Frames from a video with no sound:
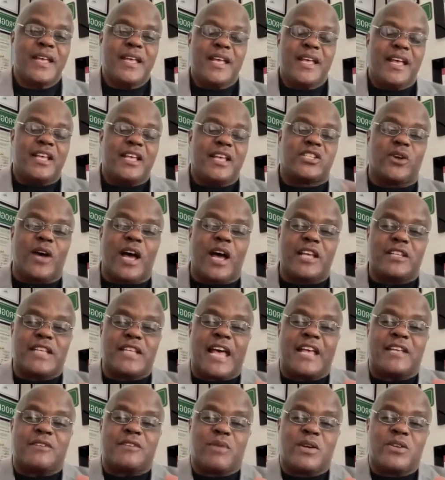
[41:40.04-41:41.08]
And so
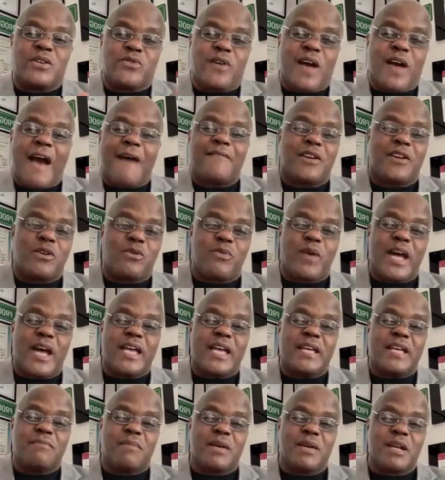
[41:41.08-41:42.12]
as we driving
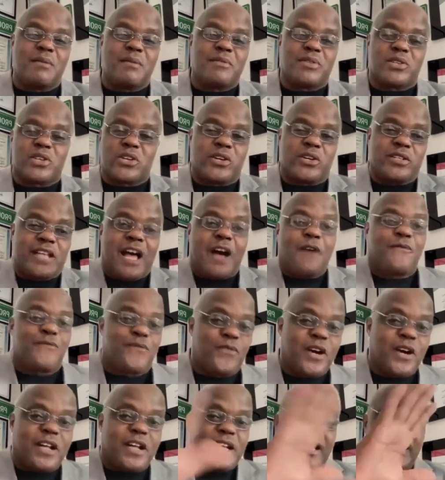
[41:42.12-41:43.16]
away, minimum security out
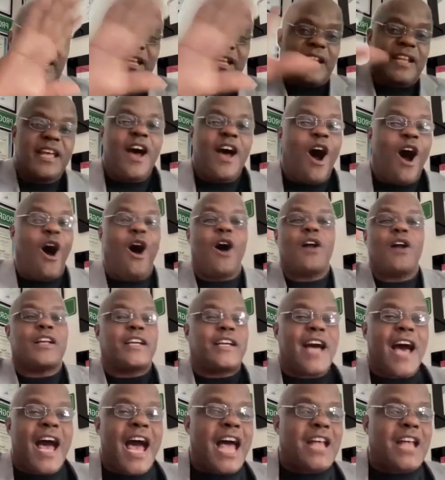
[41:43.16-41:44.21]
front, and all the
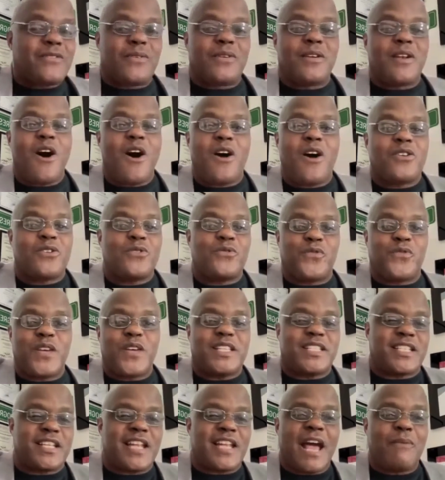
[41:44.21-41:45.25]
guys were along the
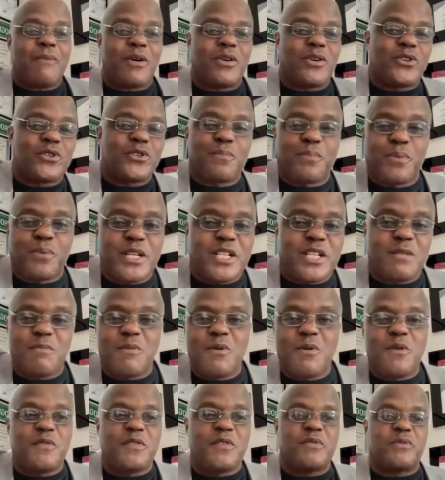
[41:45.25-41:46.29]
fence. It's like one of those prison
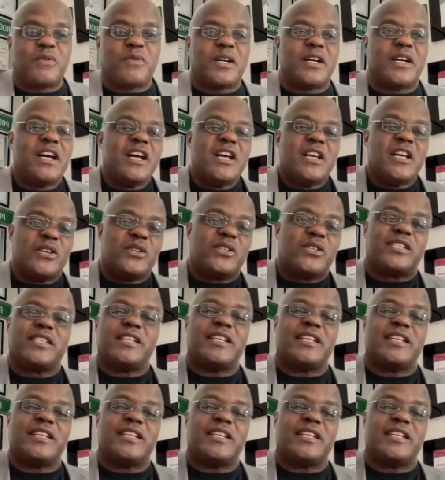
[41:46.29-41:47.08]
movies where you see